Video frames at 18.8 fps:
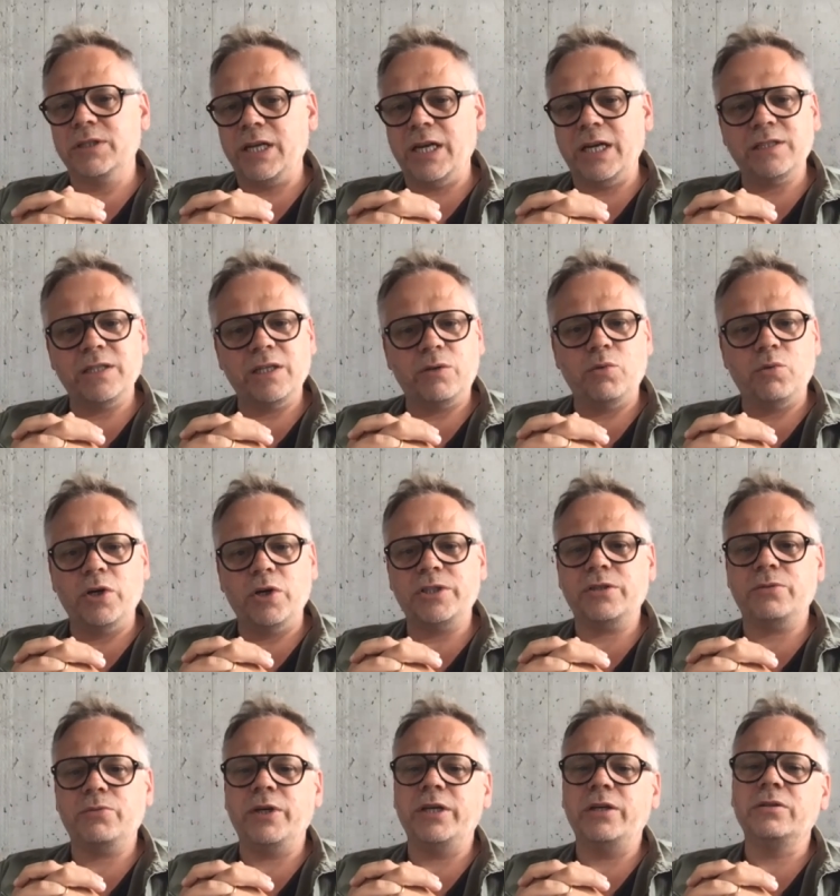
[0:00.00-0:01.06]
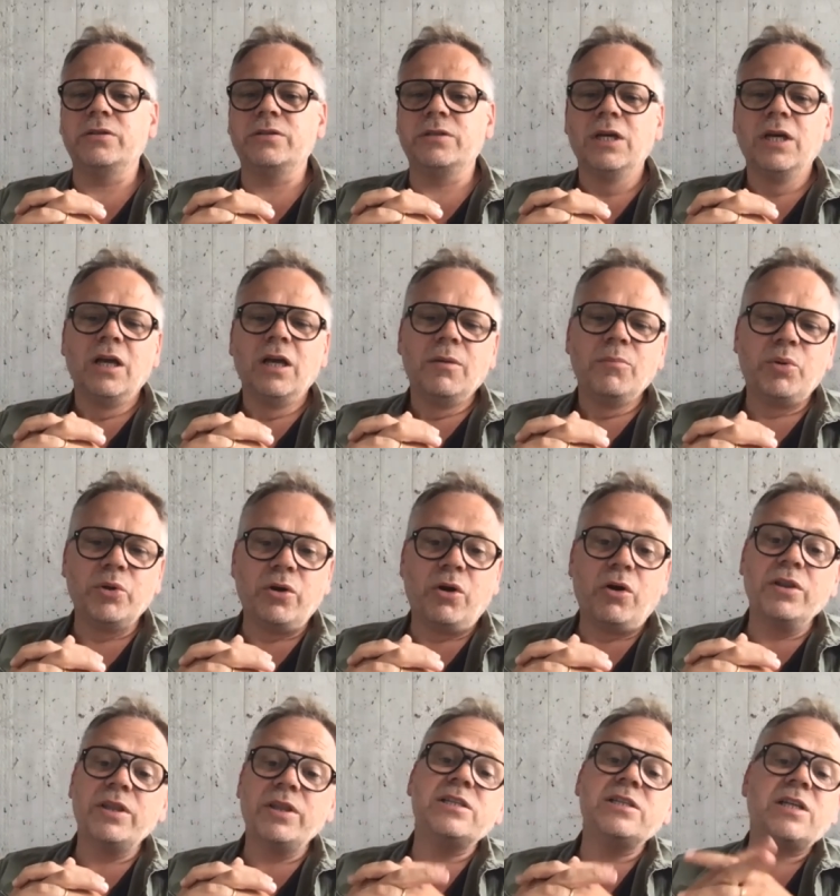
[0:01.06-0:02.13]
classic watch where you could put
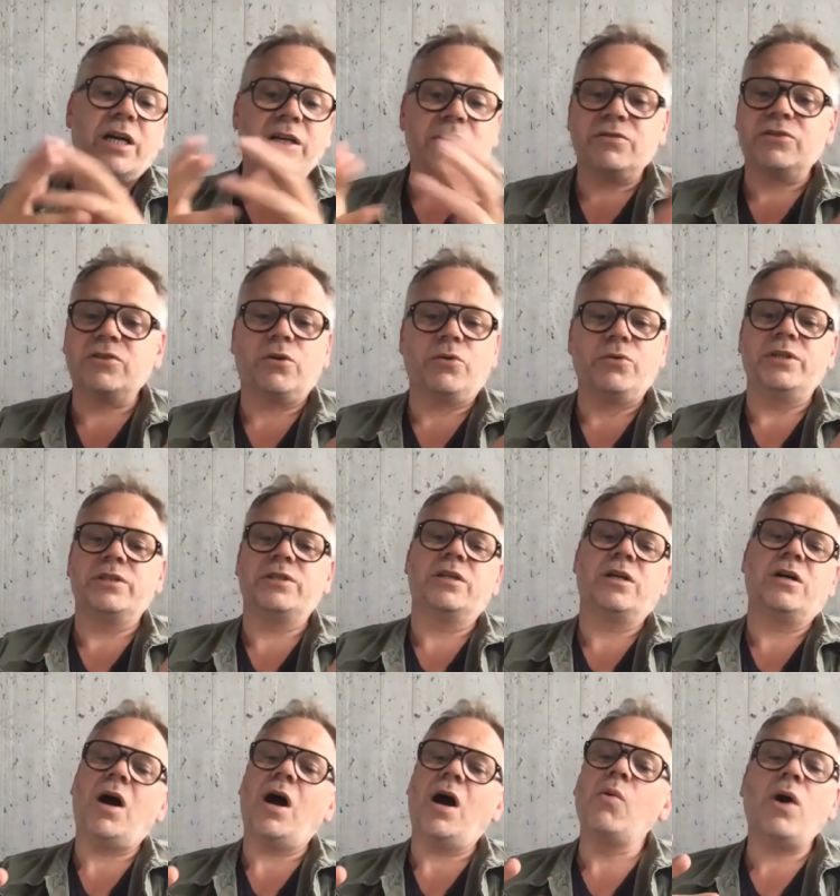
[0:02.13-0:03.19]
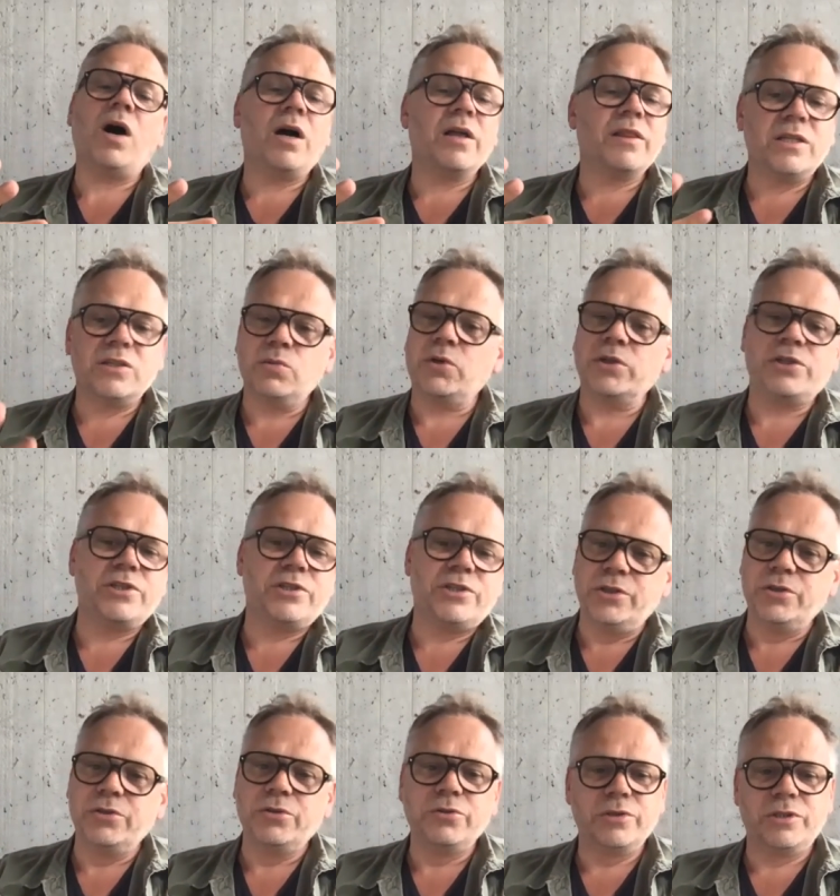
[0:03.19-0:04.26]
all these kind of stories you know how are these watches
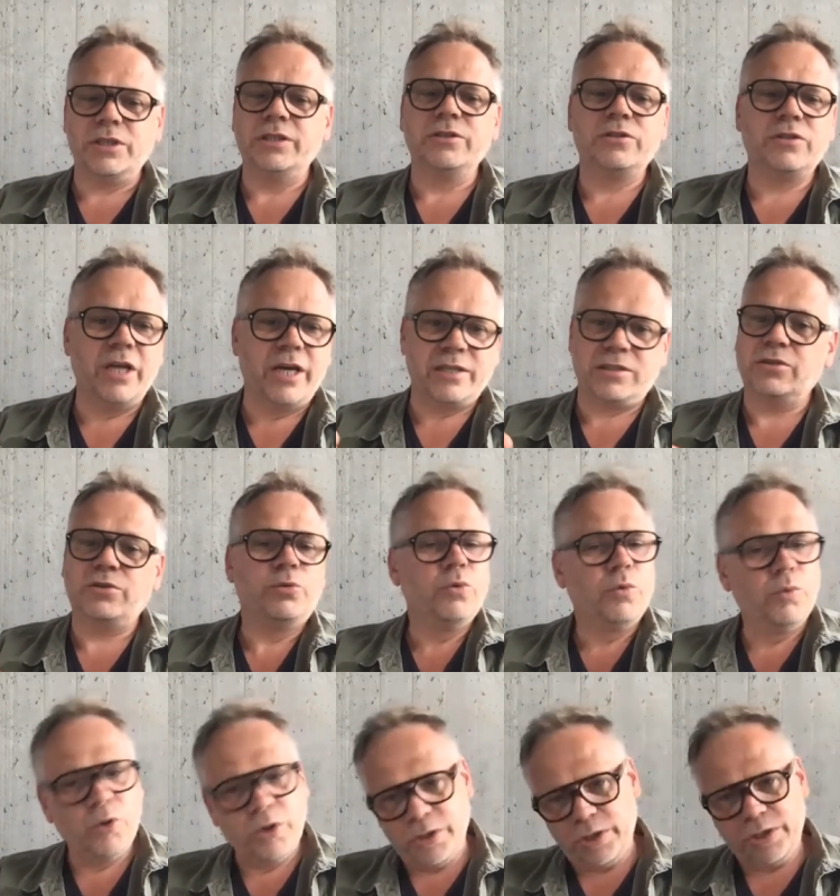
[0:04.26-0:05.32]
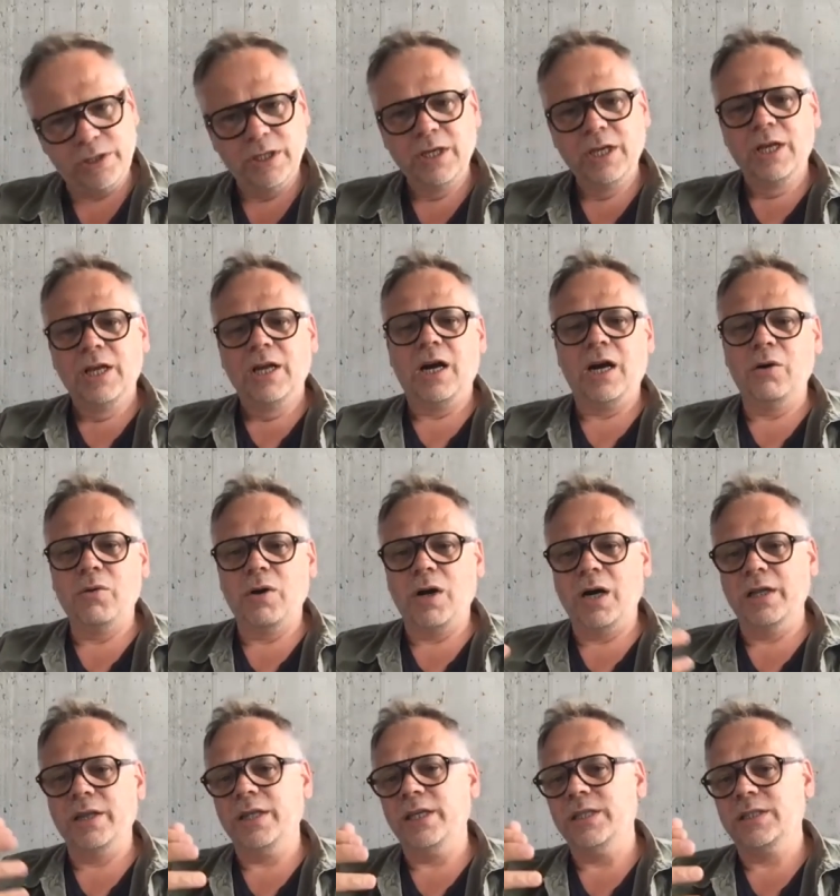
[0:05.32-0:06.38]
used in, as a tool watch how yeah.
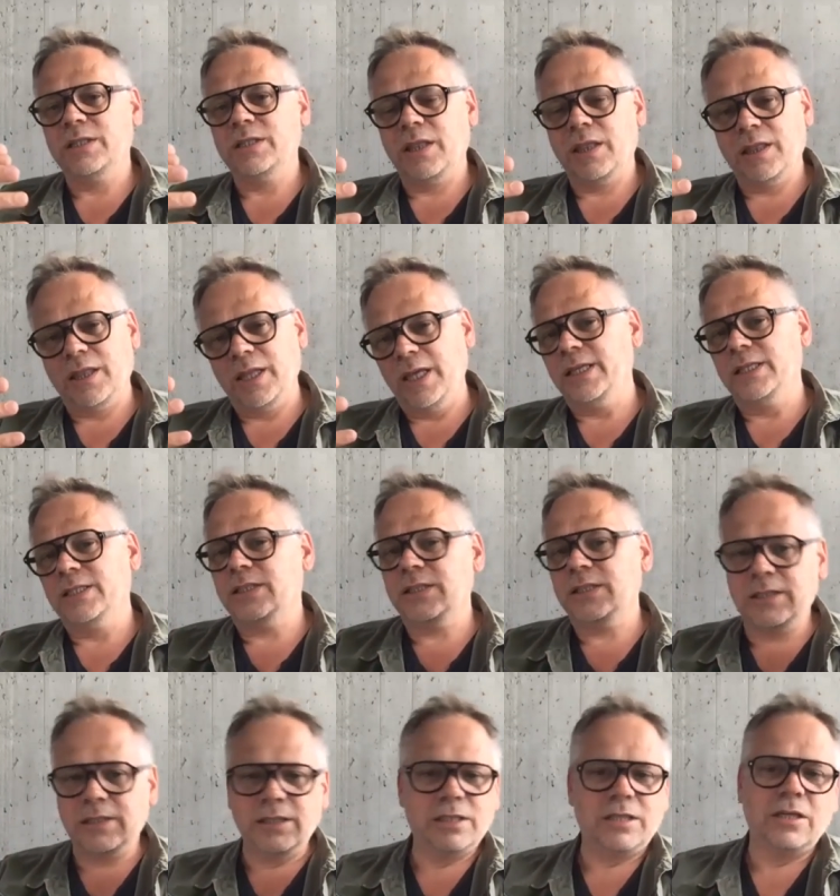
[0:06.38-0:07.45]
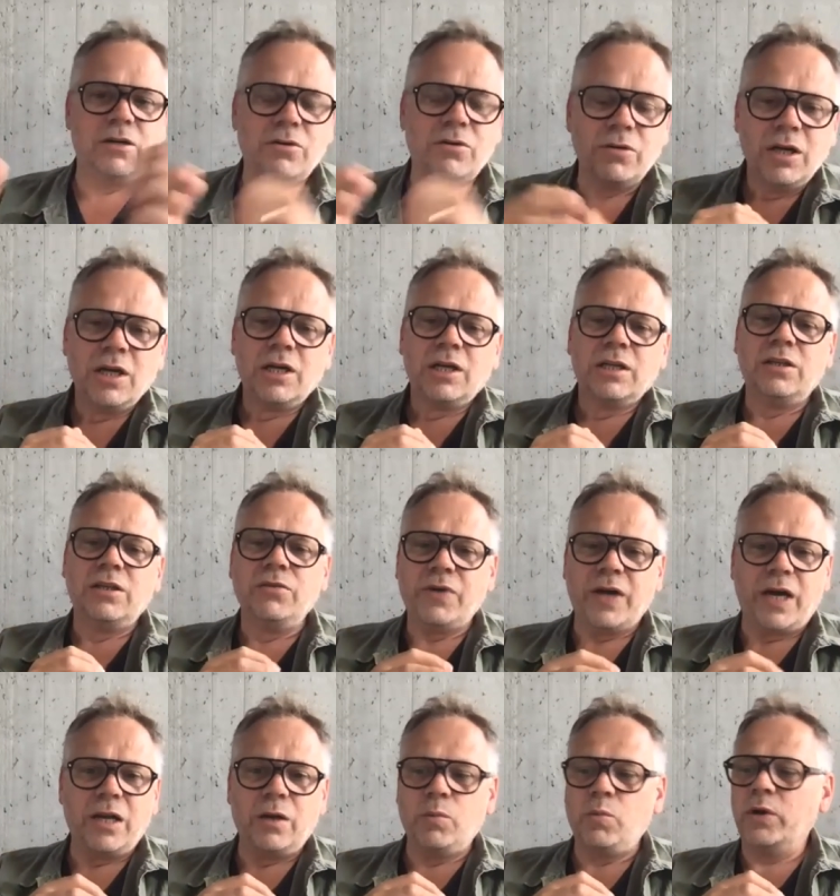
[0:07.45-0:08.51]
are these things you know
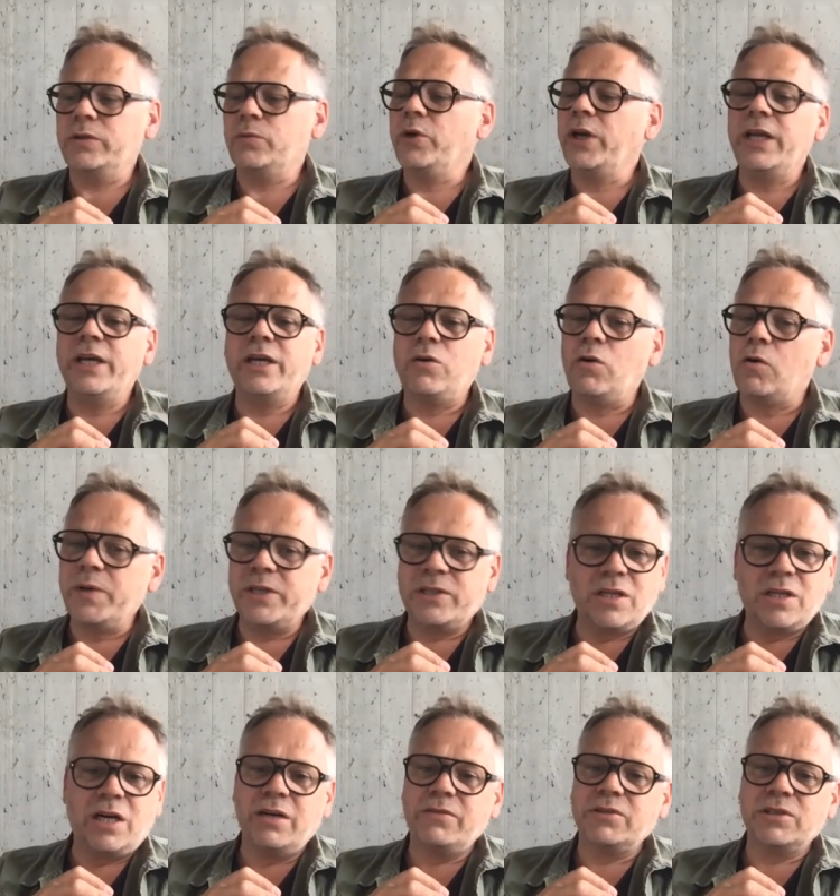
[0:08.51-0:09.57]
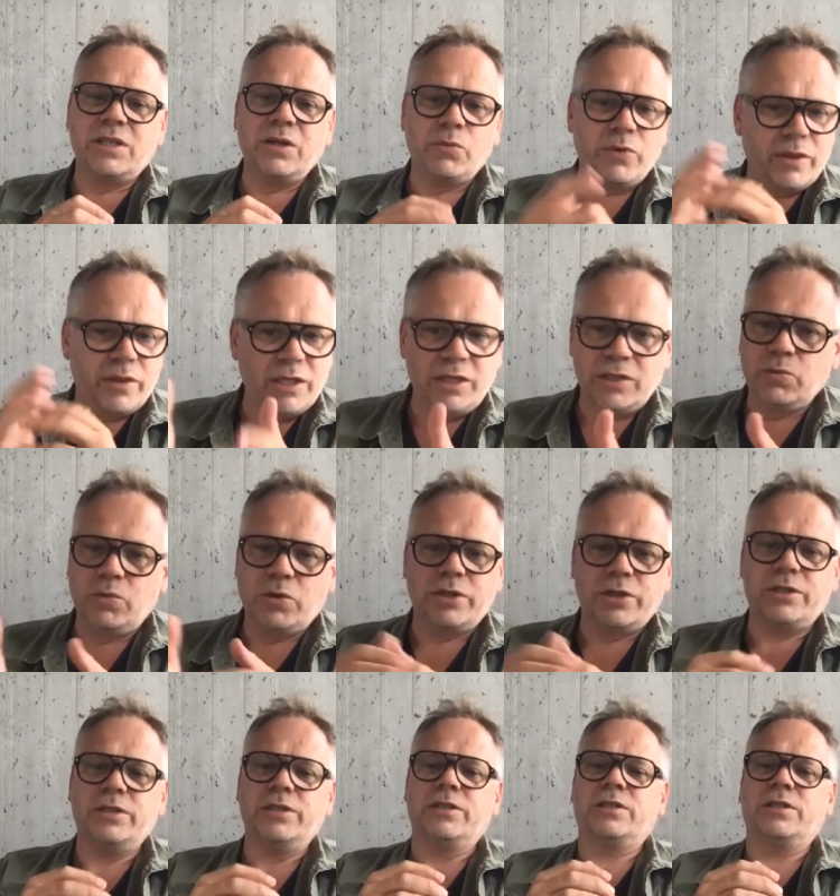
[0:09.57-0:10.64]
develop what really COMEX divers did with these
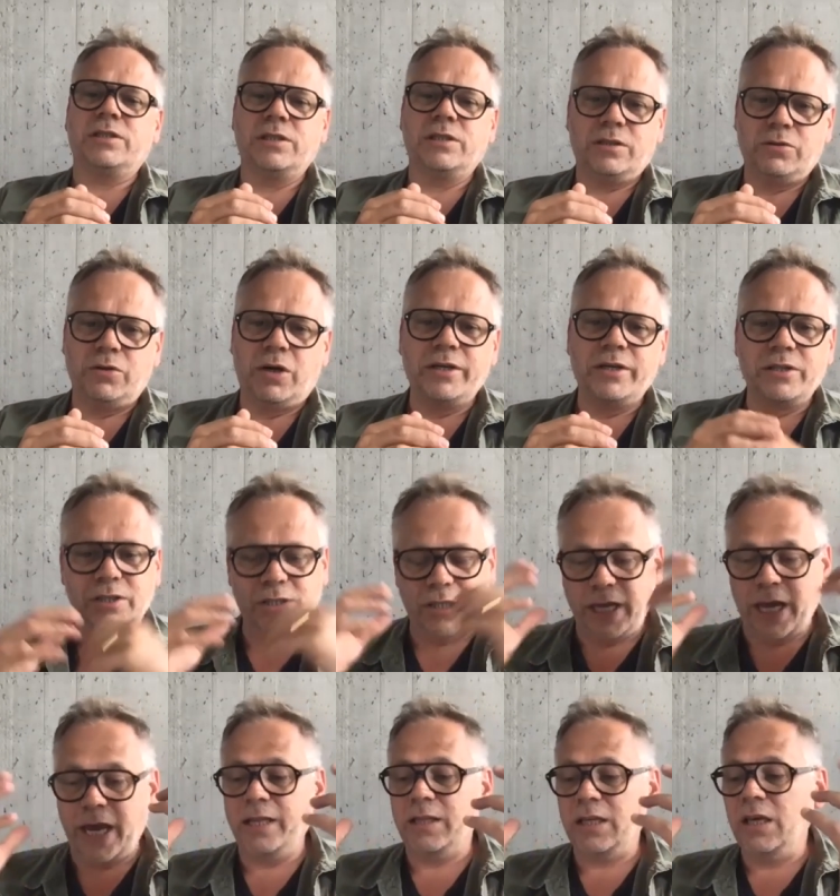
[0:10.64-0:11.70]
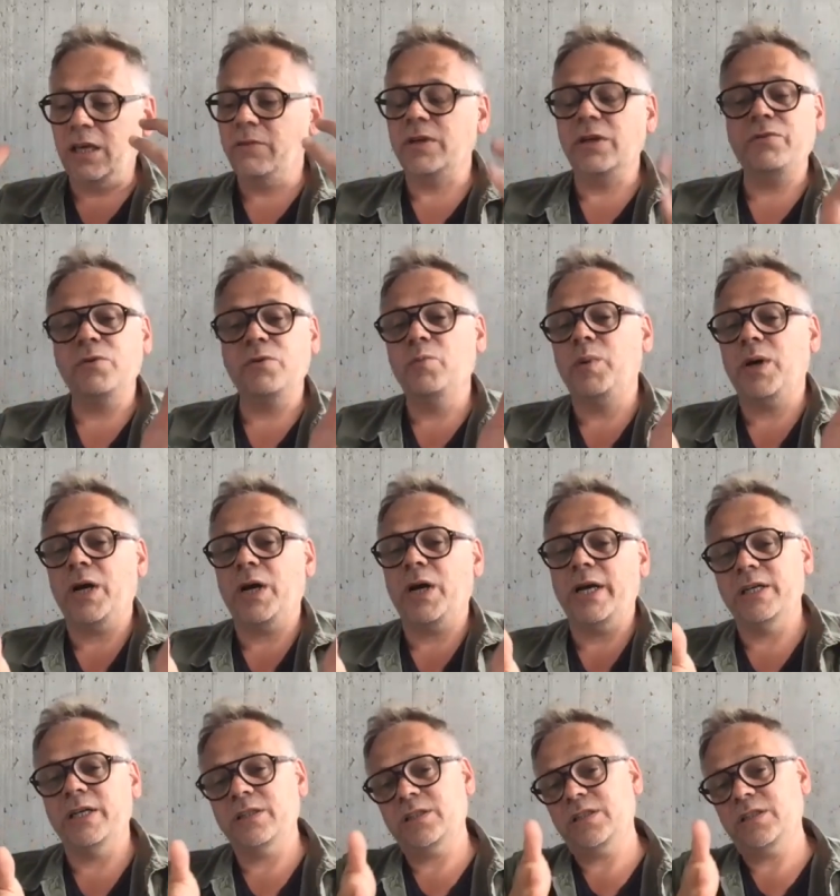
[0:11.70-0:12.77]
watches to understand even if you buy
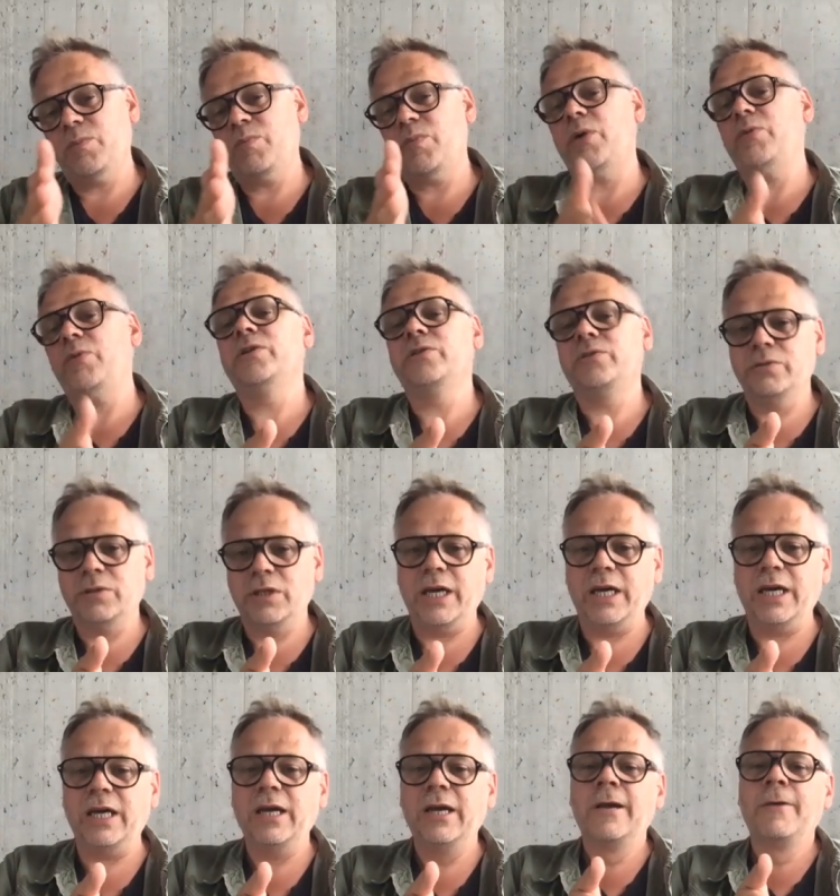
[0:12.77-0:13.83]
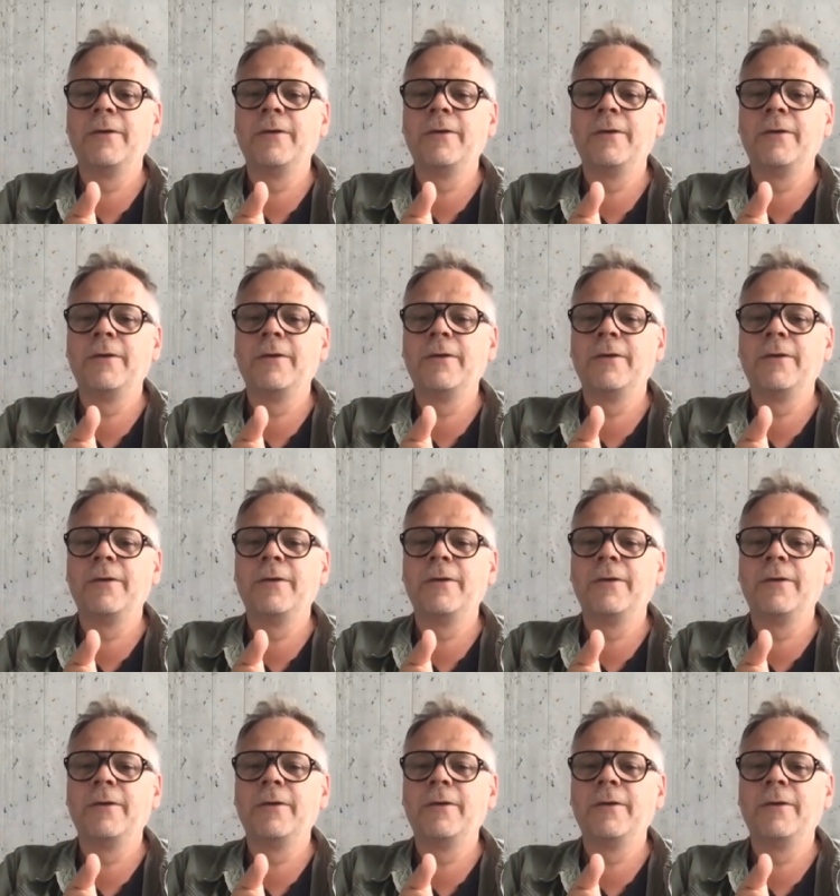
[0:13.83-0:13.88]
a submariner today